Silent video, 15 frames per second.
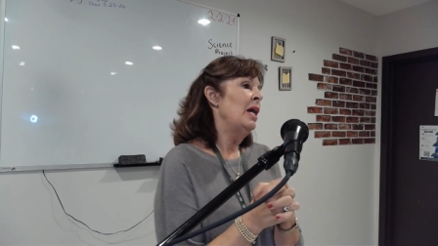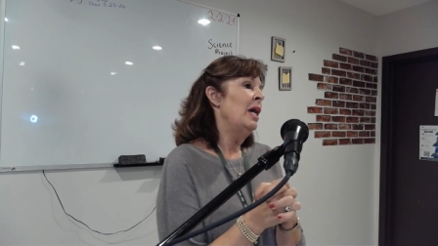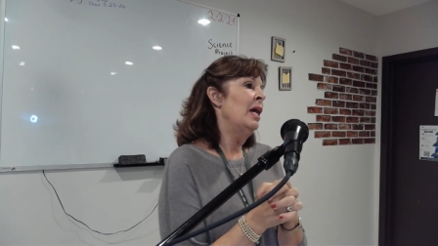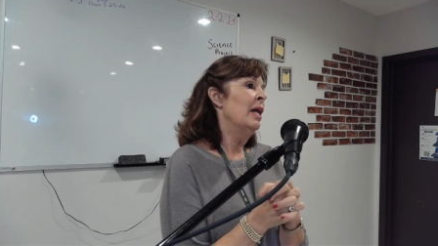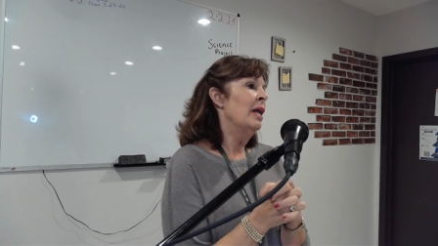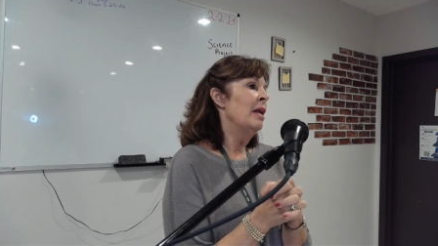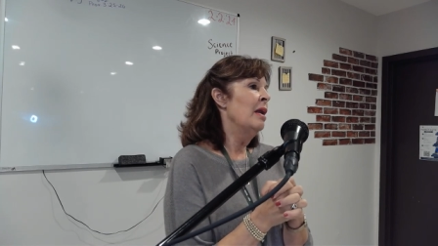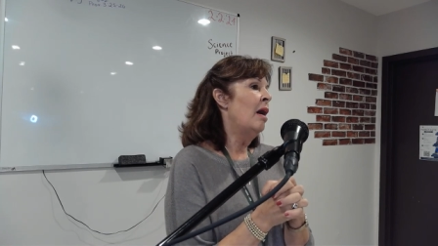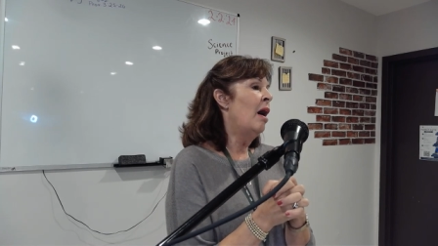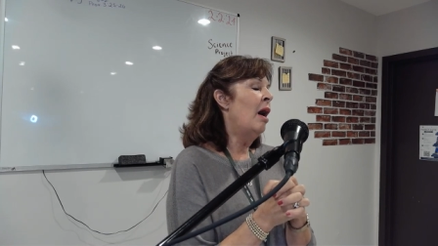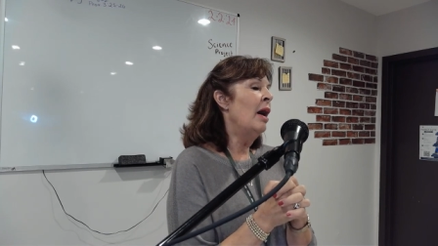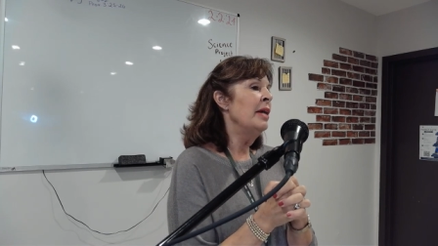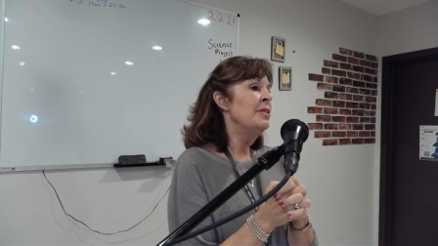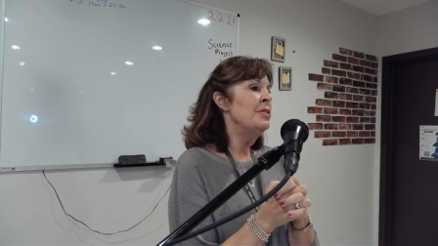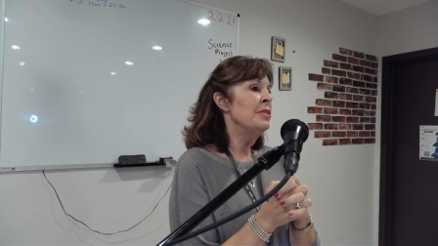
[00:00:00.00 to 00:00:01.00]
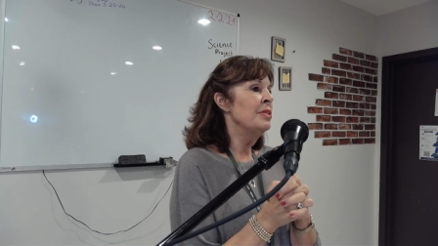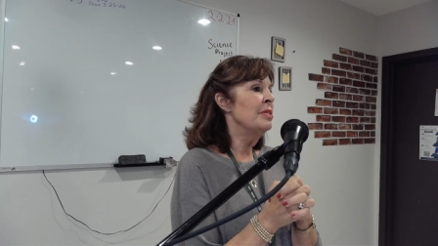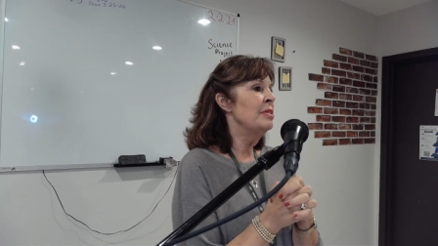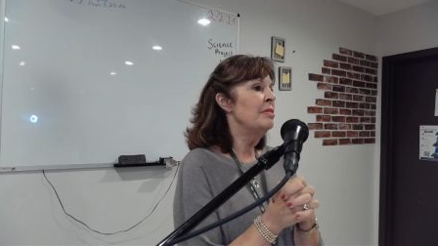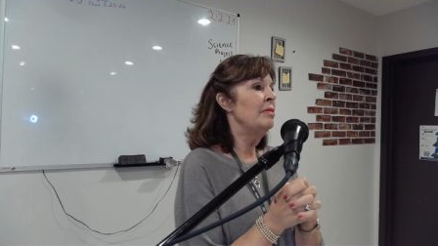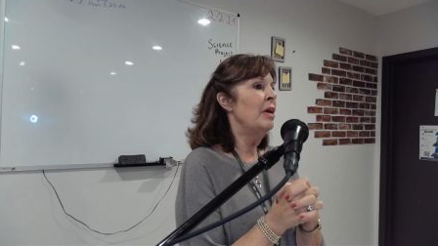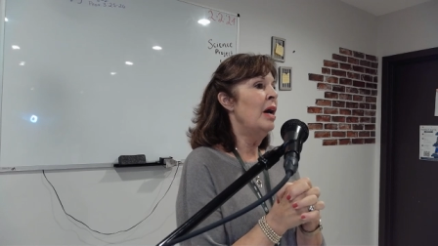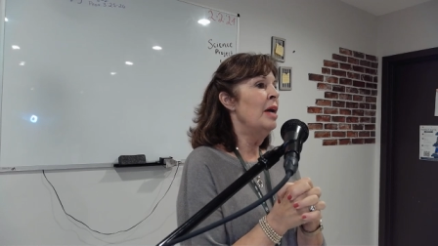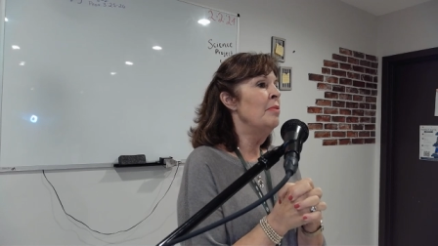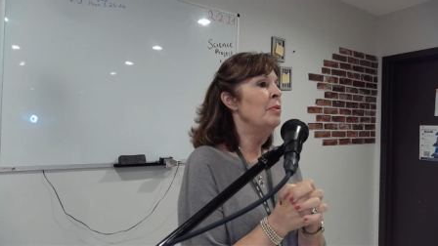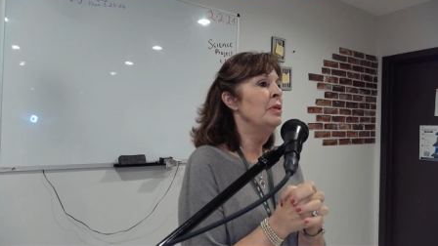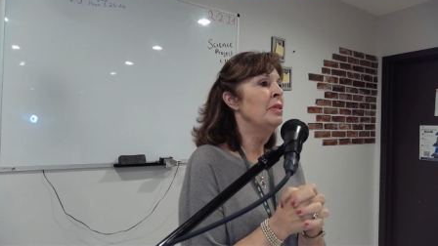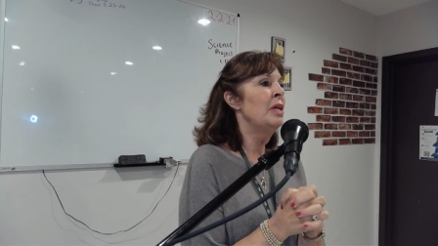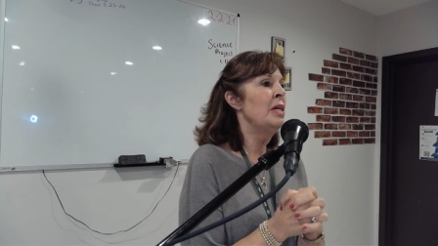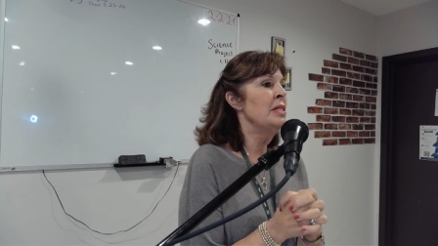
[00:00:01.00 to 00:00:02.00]
And I just, I
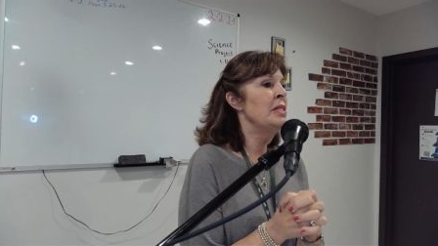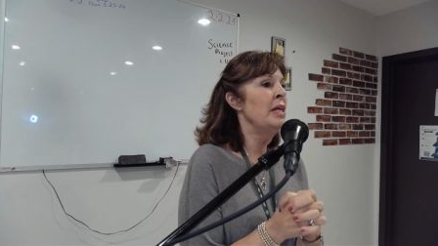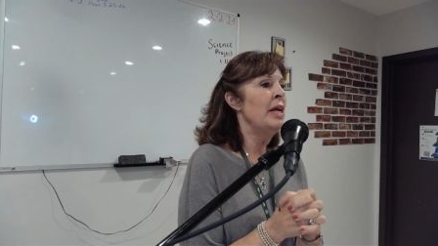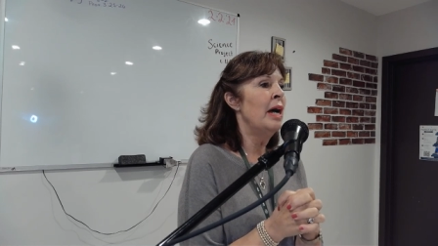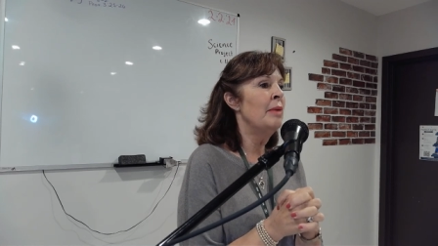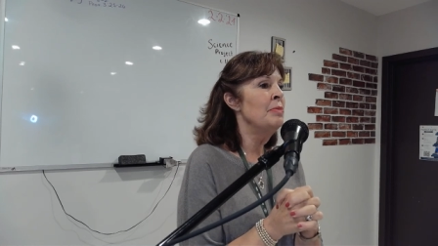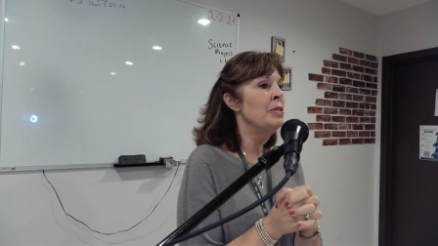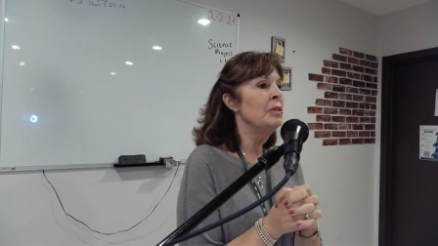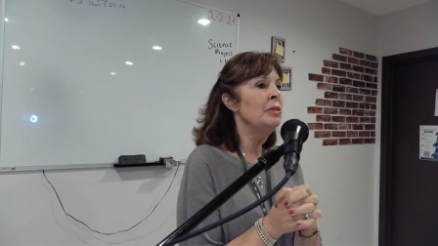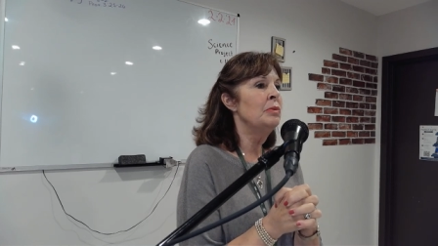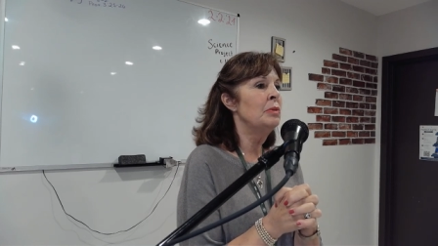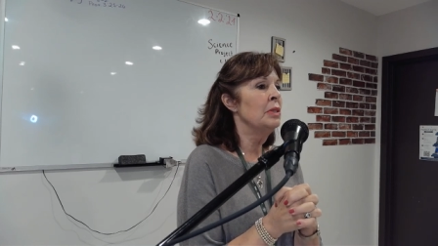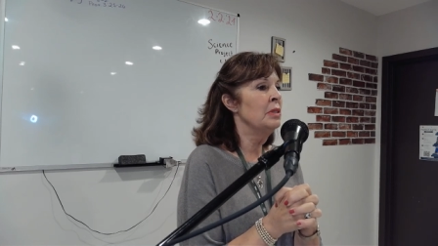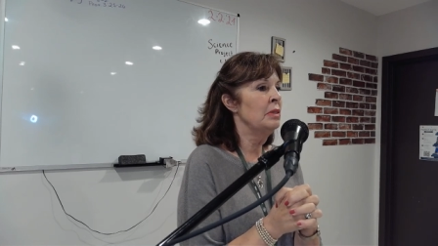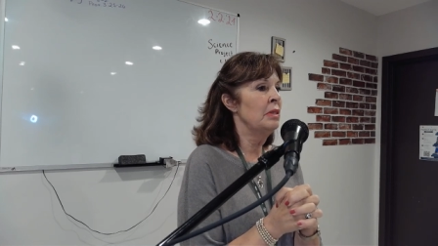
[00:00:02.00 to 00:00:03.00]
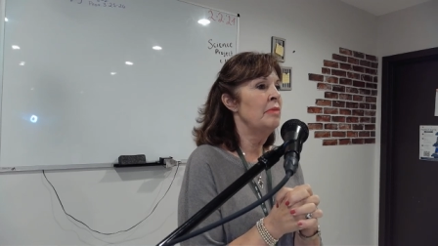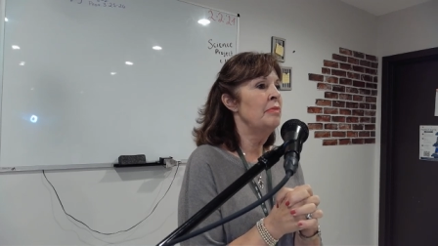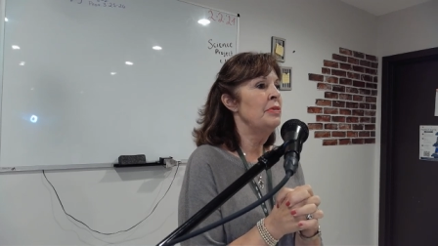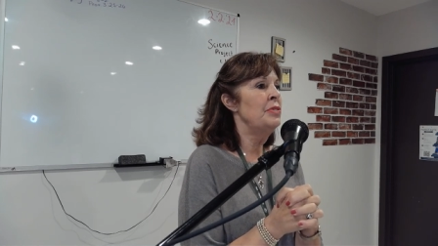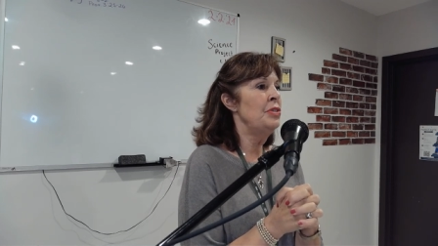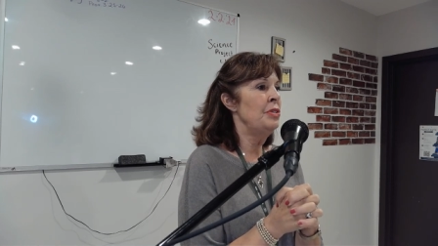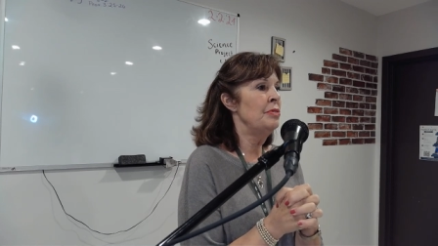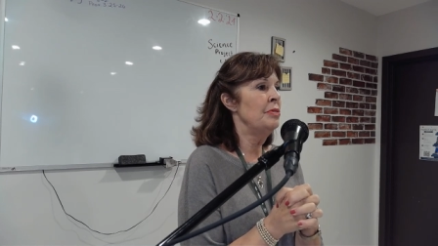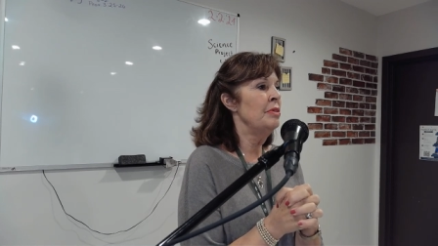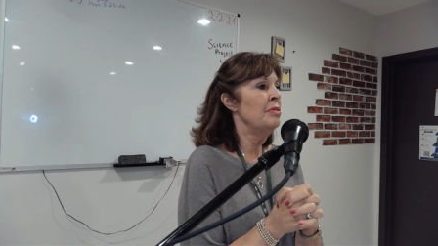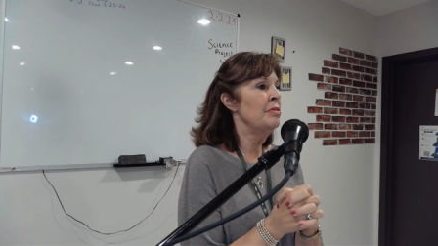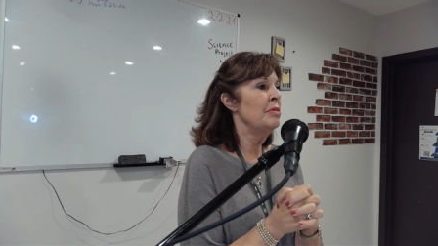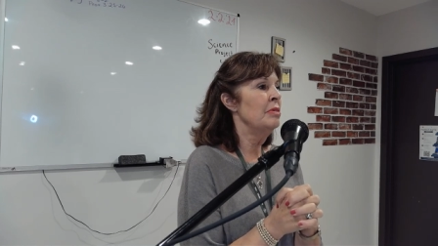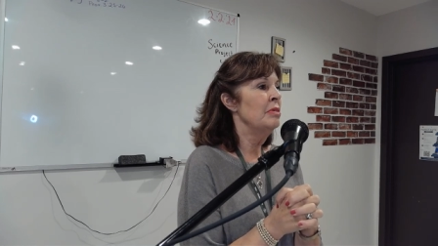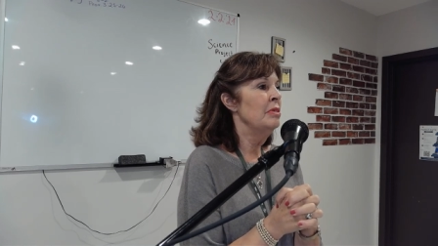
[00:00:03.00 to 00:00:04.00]
realized they absolutely were in love with
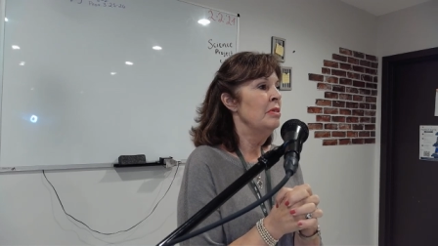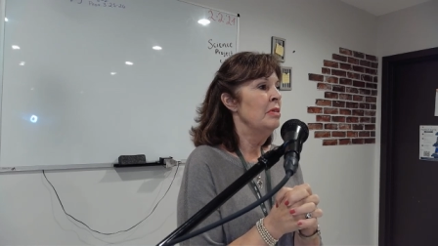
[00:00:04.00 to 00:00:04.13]
Jesus.